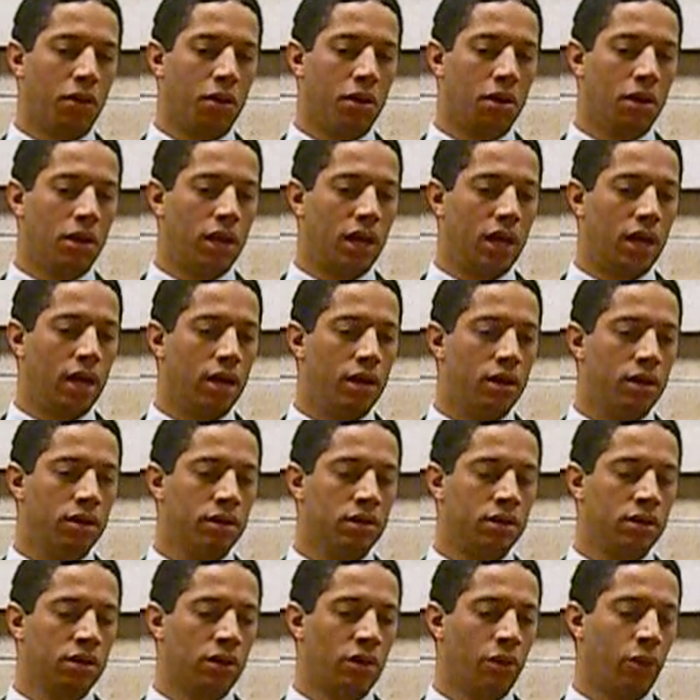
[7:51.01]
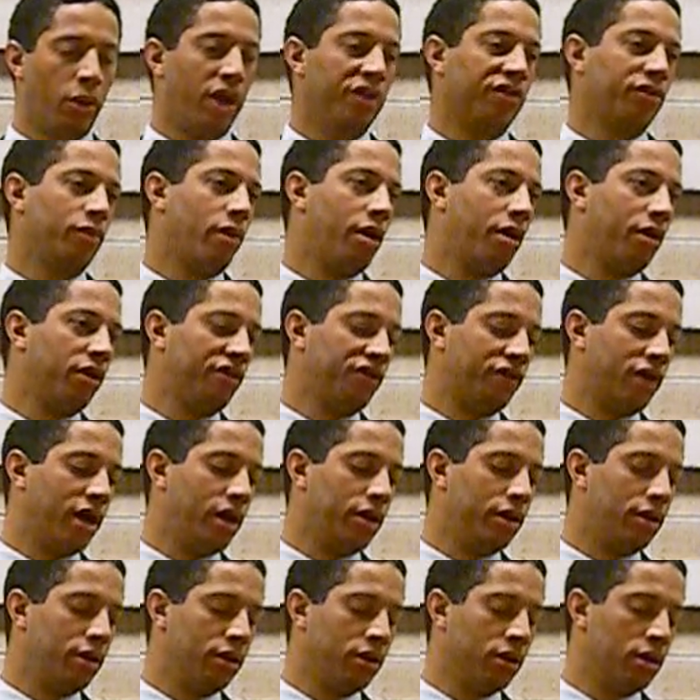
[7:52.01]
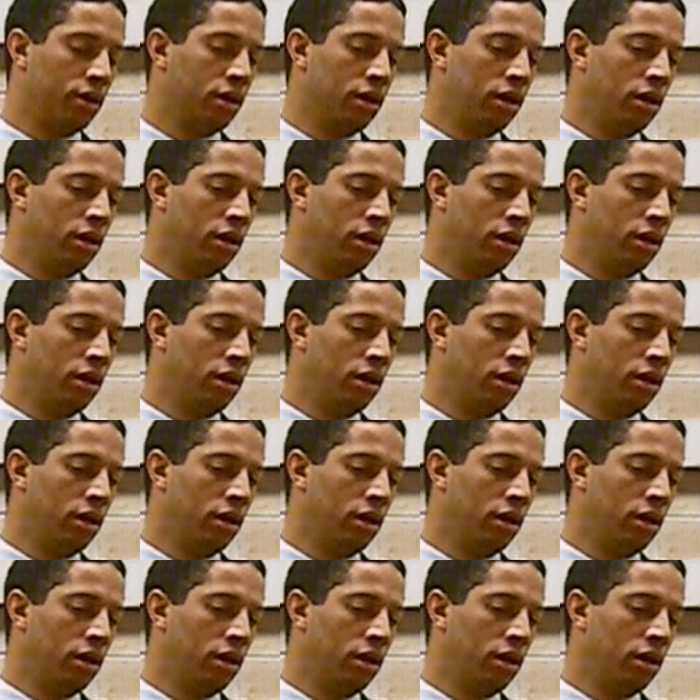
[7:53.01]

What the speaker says: whole wastewater side.